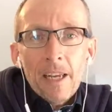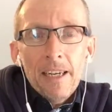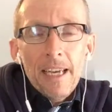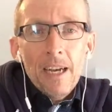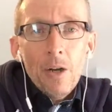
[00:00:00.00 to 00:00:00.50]

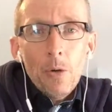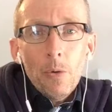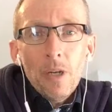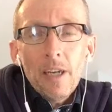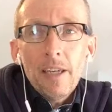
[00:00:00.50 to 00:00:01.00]

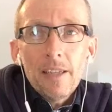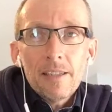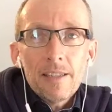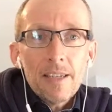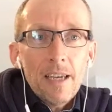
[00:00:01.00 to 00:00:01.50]
now
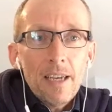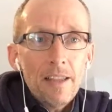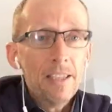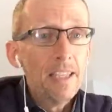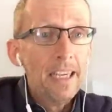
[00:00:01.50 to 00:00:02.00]
it's
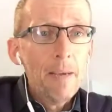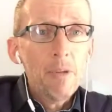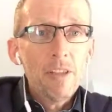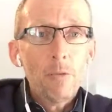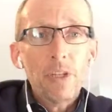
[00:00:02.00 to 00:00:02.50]

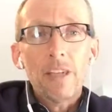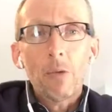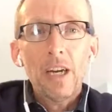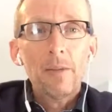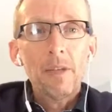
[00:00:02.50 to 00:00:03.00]
they
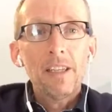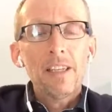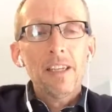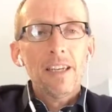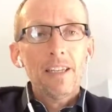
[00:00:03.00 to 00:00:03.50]
granted me
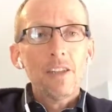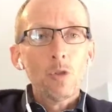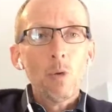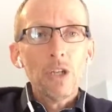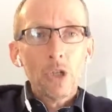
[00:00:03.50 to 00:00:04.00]
the
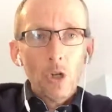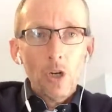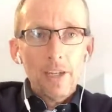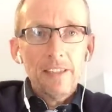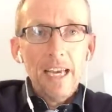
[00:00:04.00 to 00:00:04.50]

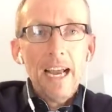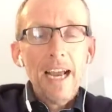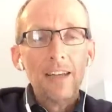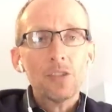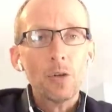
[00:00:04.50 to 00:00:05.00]
sweatshirt and the
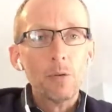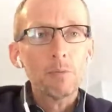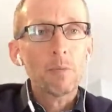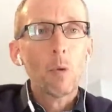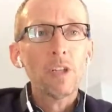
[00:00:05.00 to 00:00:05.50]
hat, so
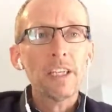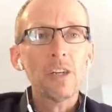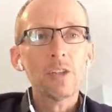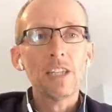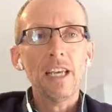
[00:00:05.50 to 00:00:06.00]
sporting the
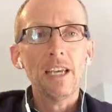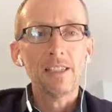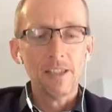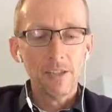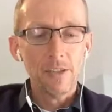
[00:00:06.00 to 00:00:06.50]
gear today.
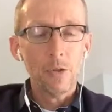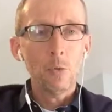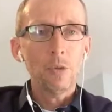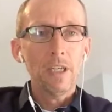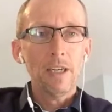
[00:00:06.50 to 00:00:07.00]
It's a
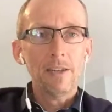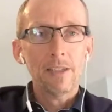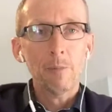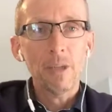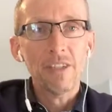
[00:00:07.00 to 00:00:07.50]
cool day out
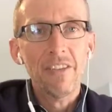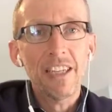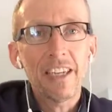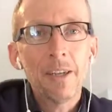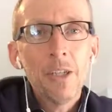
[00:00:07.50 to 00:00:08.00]
here in
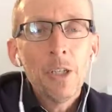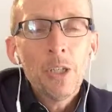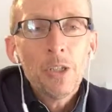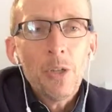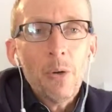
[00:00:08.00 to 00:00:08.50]
Pennsylvania,
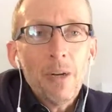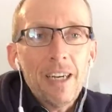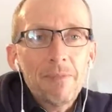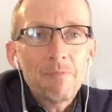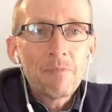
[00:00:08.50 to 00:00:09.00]

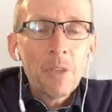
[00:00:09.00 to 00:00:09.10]
so